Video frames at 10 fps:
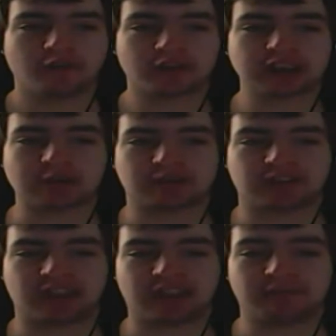Fuck yeah, I
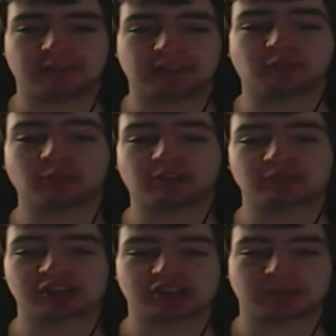was saying I thought this
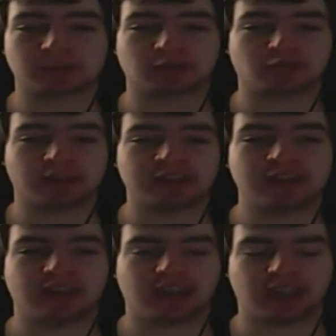week's Bleach chapter was great.
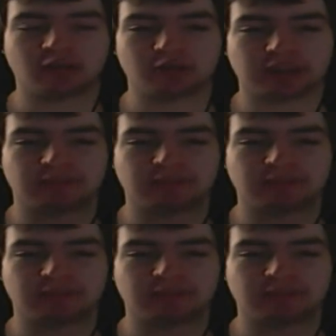And won't